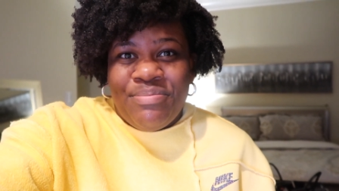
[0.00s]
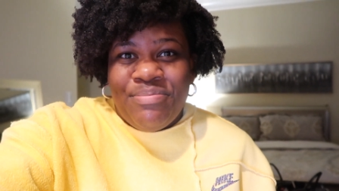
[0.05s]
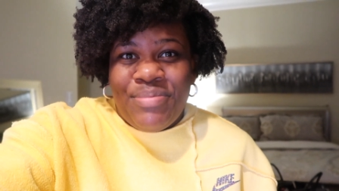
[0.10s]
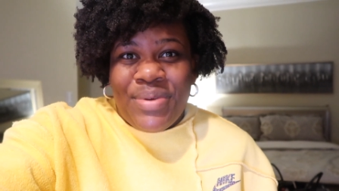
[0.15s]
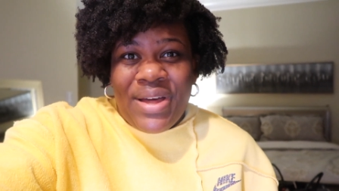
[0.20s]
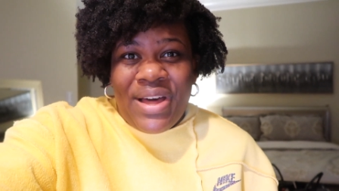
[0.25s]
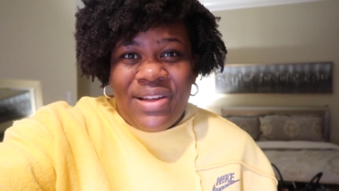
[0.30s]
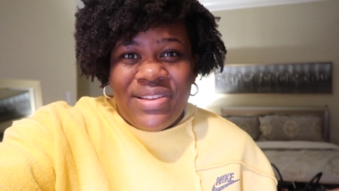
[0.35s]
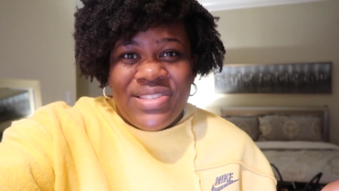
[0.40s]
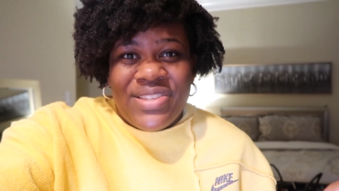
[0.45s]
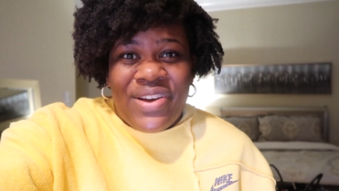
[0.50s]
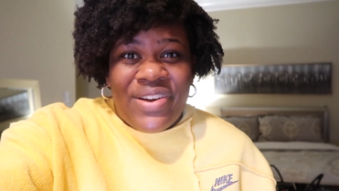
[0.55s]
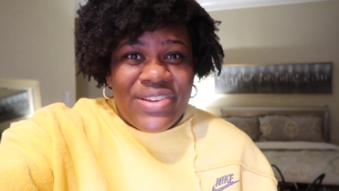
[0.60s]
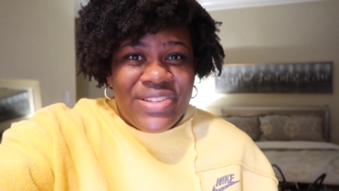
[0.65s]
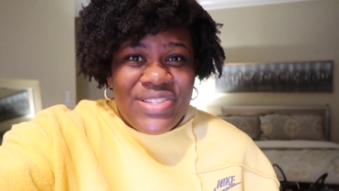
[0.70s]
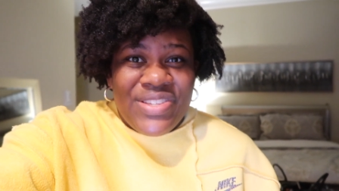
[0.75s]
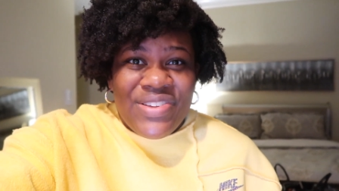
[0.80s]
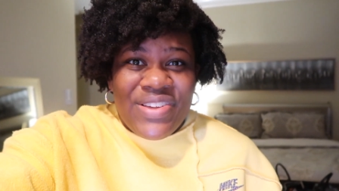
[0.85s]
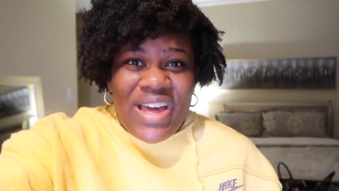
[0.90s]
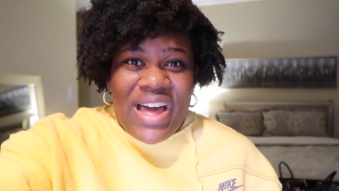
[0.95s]
but i'll talk
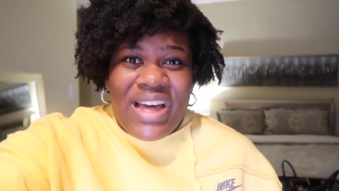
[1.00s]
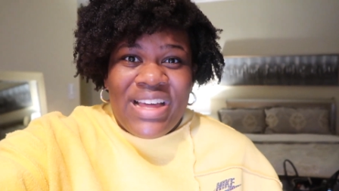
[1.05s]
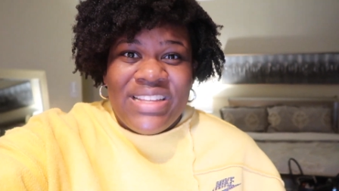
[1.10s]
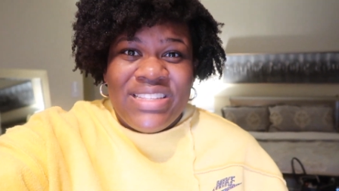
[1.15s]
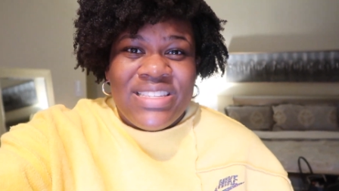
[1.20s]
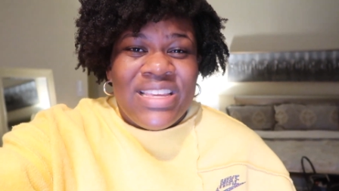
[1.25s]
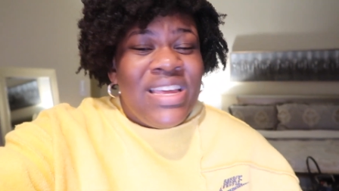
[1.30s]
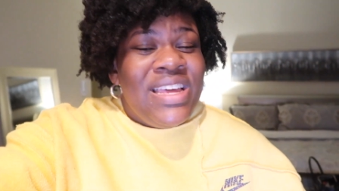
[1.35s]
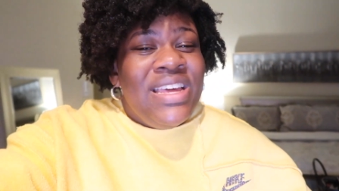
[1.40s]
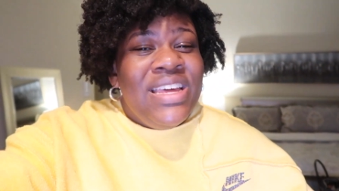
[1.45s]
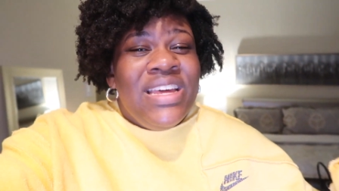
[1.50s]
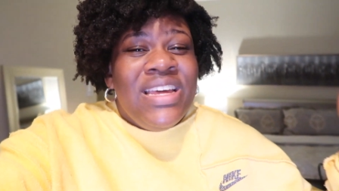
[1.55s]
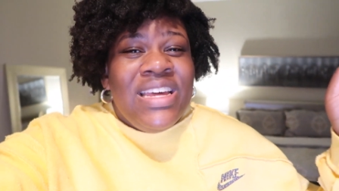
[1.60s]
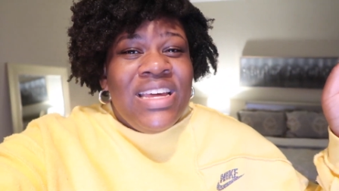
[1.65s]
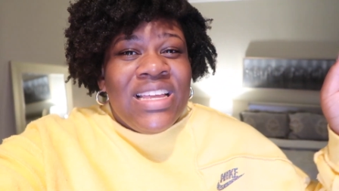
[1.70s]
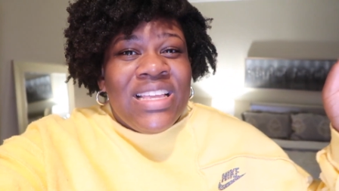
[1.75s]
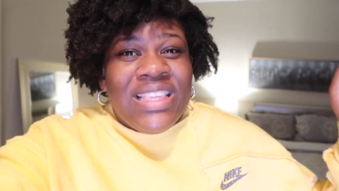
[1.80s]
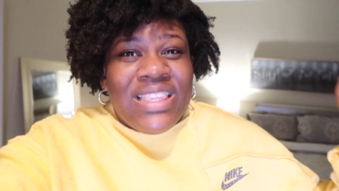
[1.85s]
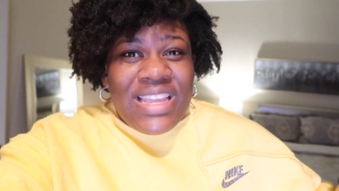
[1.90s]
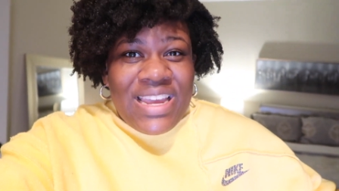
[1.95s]
to you guys
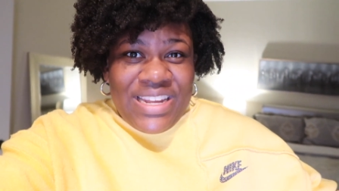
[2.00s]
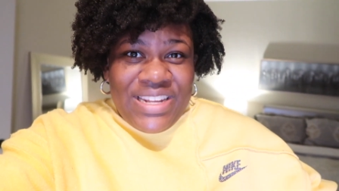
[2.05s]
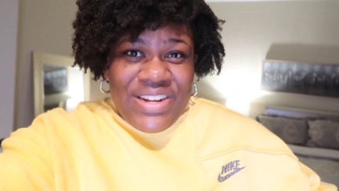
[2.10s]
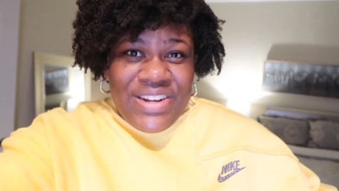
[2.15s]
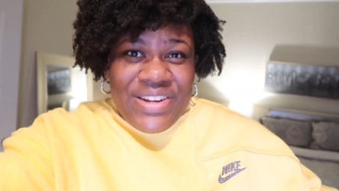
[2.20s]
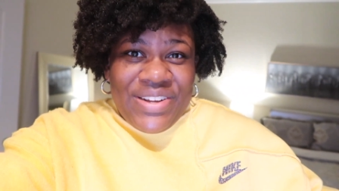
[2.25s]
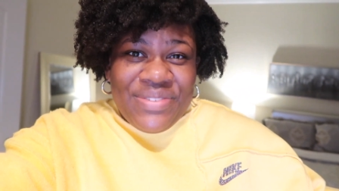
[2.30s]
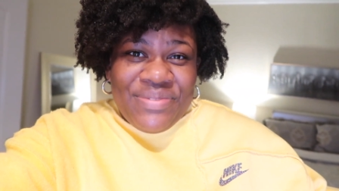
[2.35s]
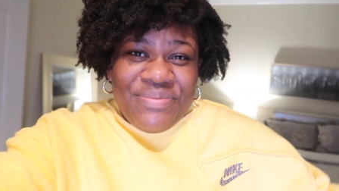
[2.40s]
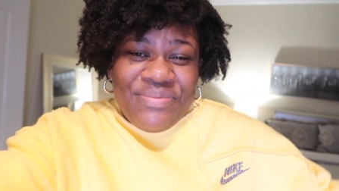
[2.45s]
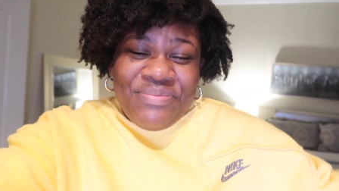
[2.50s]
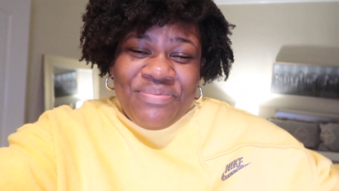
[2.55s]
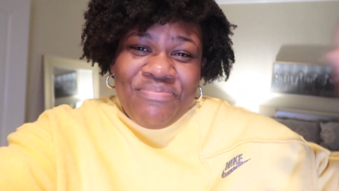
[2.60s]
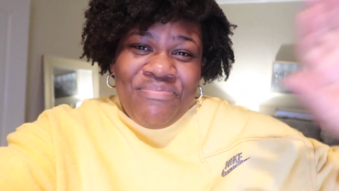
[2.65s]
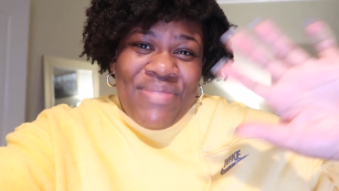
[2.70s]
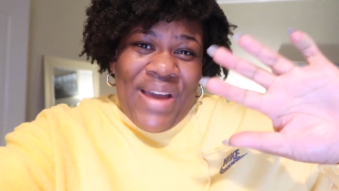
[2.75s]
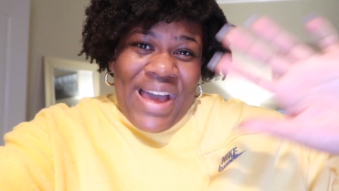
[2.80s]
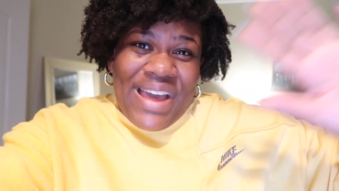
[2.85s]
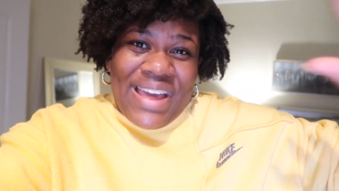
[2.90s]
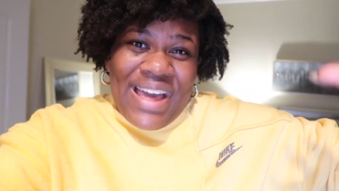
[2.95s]
later
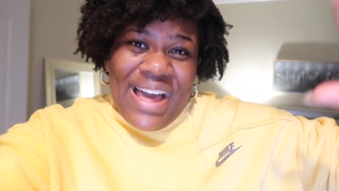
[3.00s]
bye